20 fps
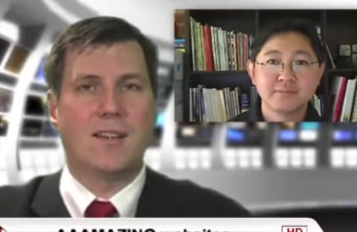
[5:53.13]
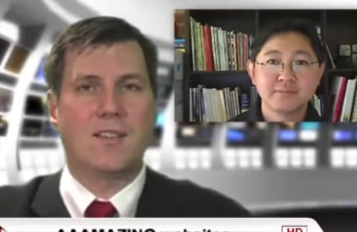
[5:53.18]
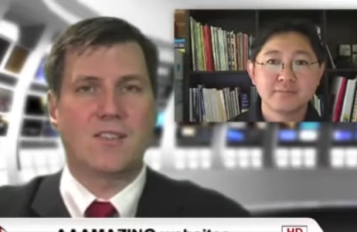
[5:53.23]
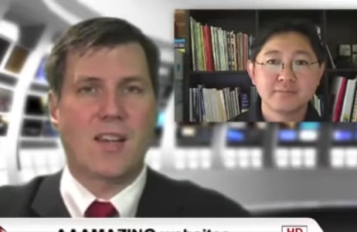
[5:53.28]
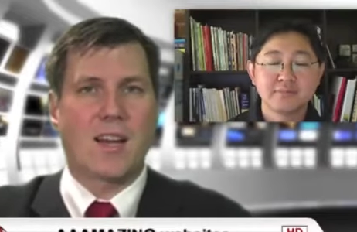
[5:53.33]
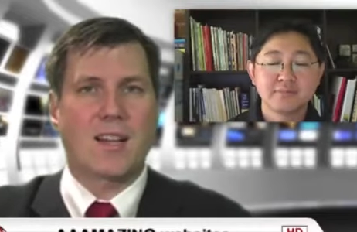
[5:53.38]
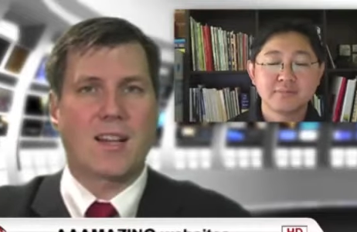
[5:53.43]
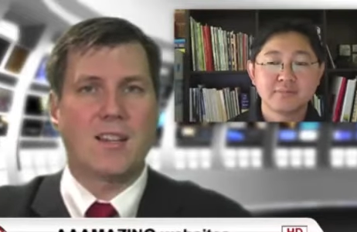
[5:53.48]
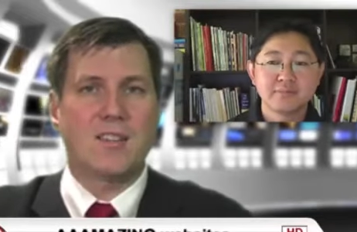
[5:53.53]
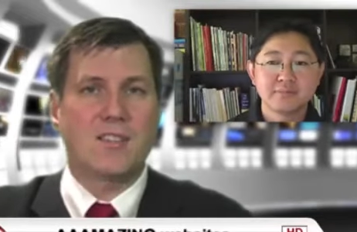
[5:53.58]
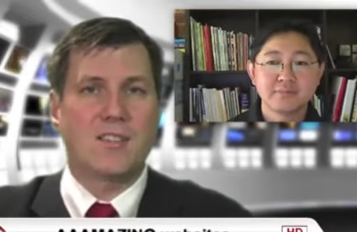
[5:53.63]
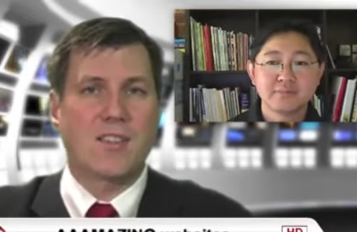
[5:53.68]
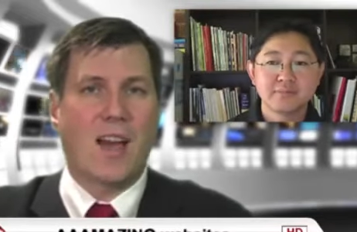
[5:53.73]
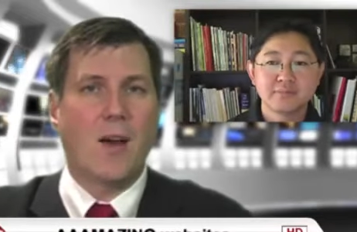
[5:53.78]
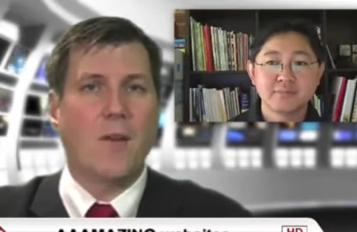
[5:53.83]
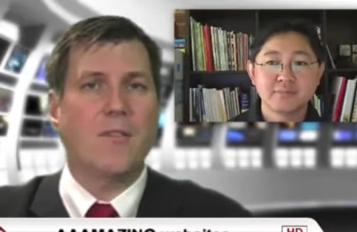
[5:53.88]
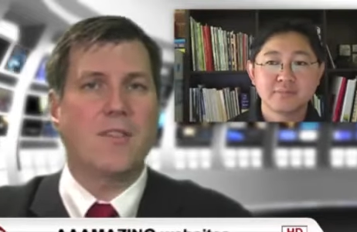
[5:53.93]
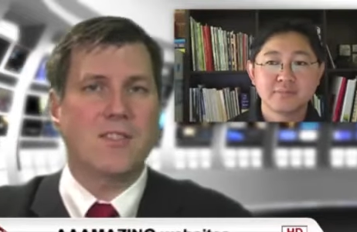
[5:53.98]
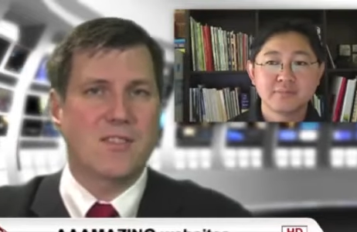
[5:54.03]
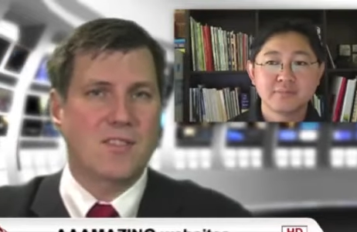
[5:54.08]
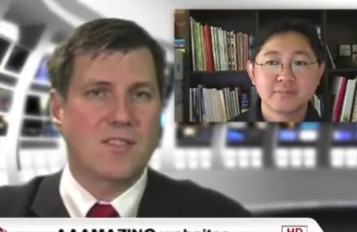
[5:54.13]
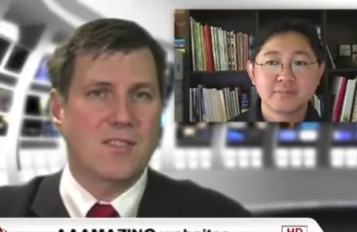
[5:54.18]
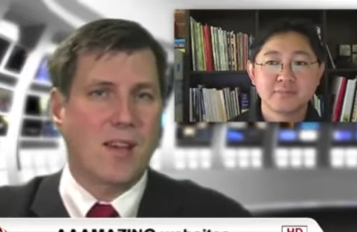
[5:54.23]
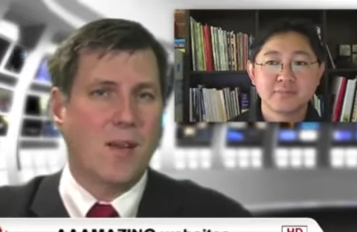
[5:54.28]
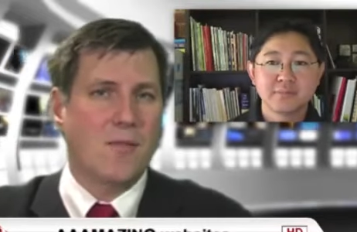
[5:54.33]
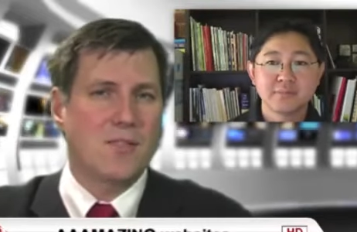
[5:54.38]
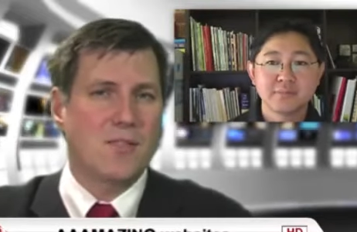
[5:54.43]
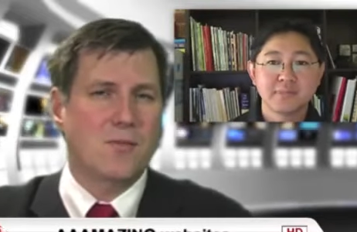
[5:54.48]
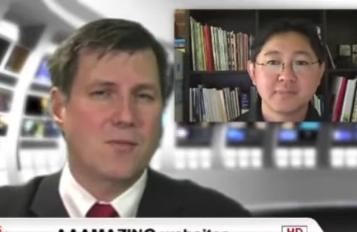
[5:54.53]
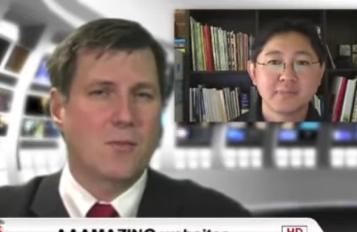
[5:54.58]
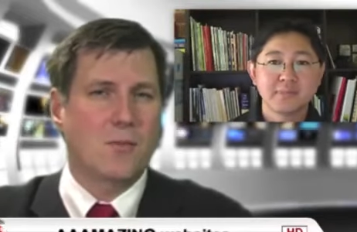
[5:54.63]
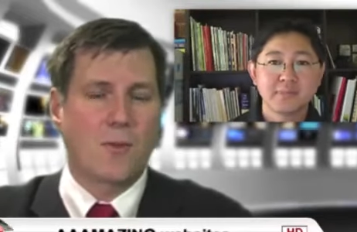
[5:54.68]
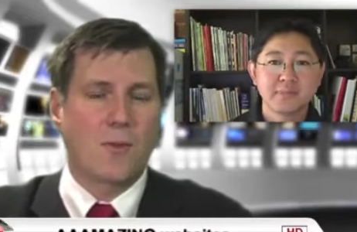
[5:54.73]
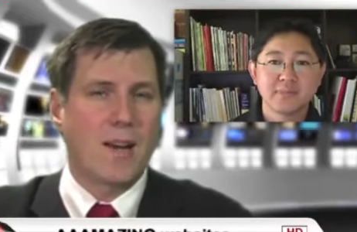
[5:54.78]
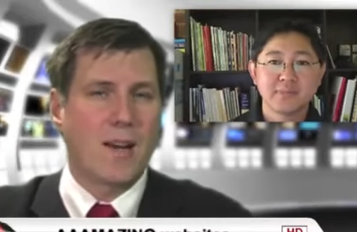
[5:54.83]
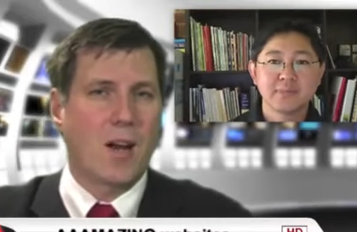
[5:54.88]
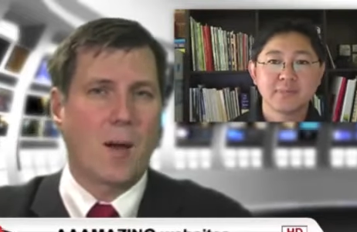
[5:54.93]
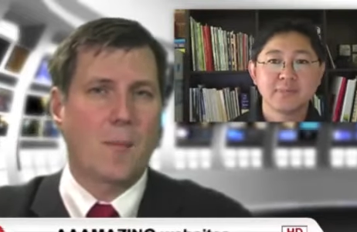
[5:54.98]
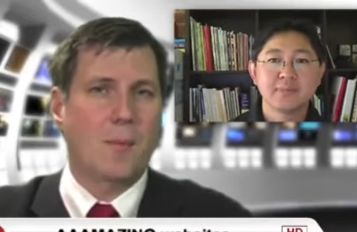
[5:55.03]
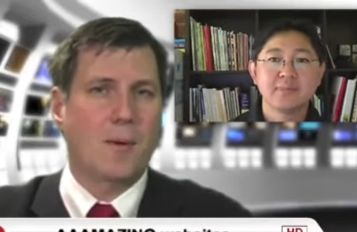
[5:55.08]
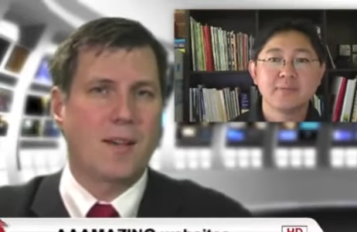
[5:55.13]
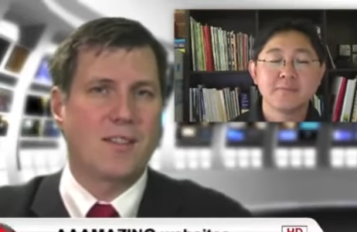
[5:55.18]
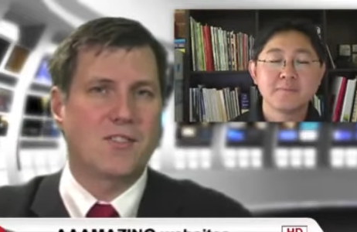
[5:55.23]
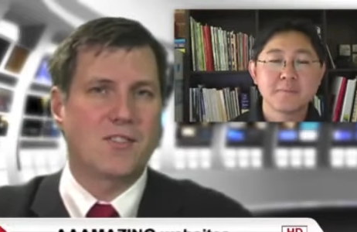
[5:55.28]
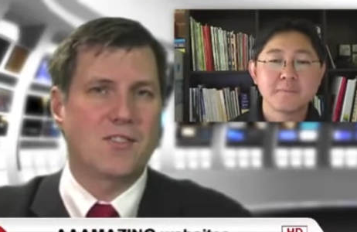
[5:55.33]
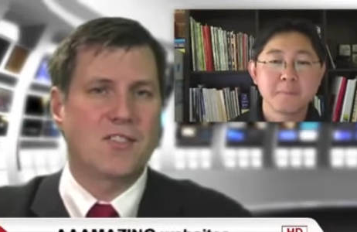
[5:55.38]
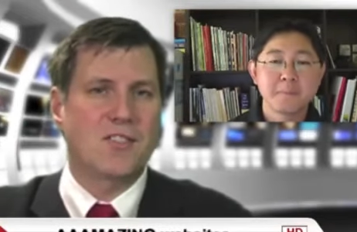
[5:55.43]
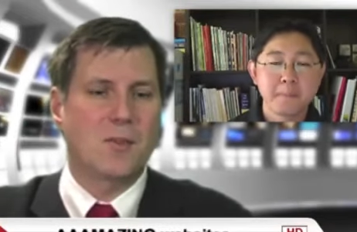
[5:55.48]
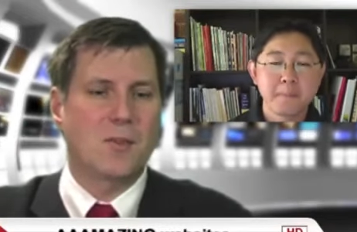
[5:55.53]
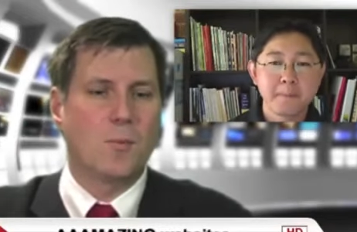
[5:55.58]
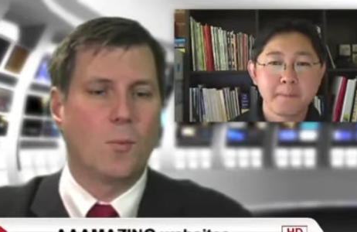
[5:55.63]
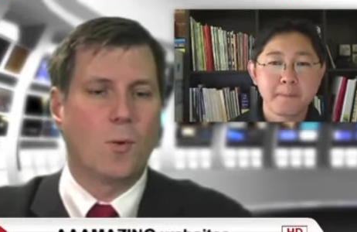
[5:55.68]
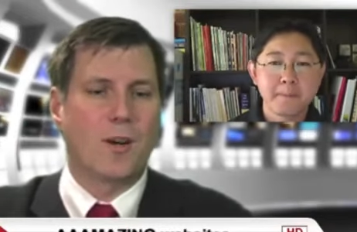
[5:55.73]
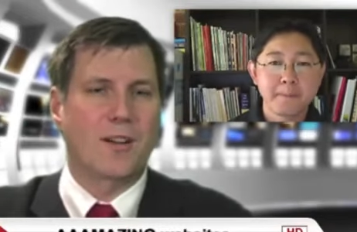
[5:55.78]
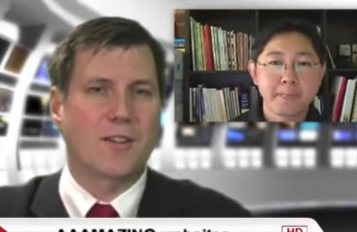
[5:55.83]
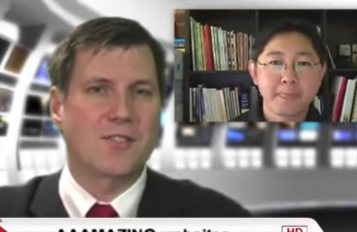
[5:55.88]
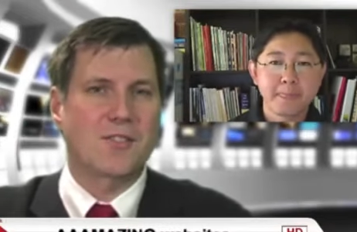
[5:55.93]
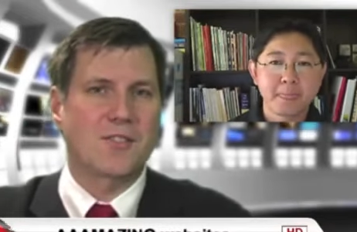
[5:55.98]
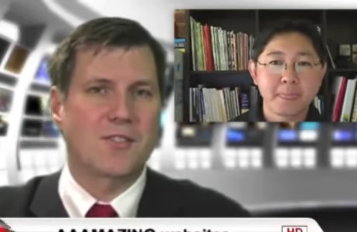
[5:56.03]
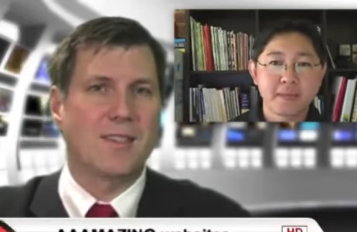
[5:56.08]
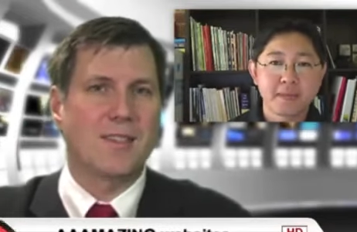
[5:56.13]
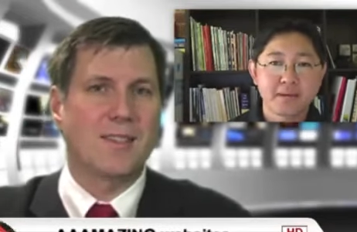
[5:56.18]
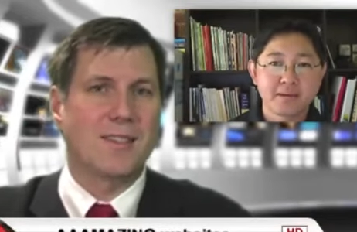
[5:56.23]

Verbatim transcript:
Speaker 1: exactly how this how this great operating system works.